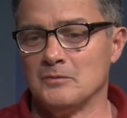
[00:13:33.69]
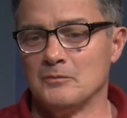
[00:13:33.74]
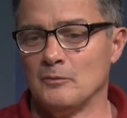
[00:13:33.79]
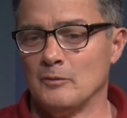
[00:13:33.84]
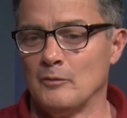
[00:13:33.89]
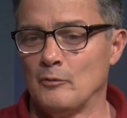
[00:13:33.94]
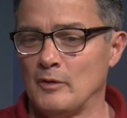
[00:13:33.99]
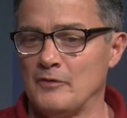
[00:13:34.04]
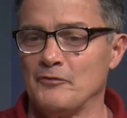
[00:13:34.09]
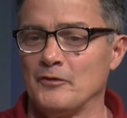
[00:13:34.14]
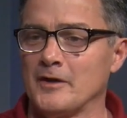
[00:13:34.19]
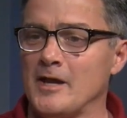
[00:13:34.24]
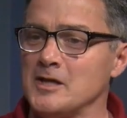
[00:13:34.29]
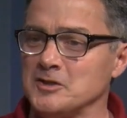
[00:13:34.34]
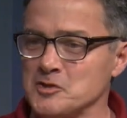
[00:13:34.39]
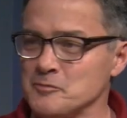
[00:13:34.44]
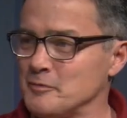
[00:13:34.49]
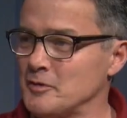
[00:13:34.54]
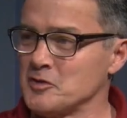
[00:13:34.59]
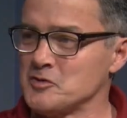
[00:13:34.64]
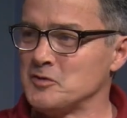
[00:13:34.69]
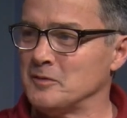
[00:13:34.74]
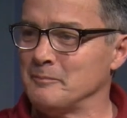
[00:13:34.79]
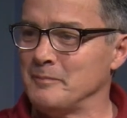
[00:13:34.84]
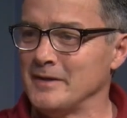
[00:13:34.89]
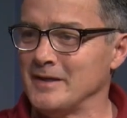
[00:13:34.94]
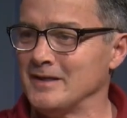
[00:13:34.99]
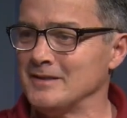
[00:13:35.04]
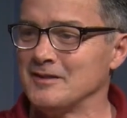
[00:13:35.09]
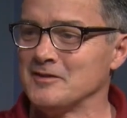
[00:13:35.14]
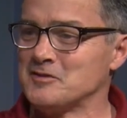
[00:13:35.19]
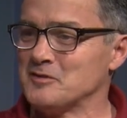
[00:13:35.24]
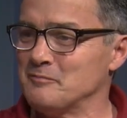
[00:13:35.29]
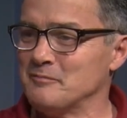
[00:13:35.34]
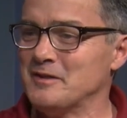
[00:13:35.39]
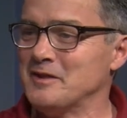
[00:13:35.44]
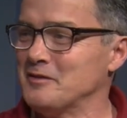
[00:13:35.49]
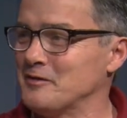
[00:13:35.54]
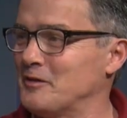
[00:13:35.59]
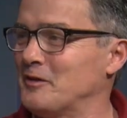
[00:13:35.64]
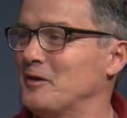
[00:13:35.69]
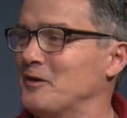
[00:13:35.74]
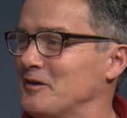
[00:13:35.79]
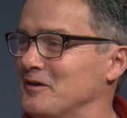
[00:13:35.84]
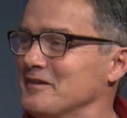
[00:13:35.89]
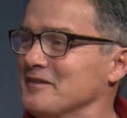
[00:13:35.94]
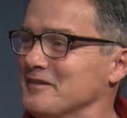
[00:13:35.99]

we forget just because they're big doesn't mean they're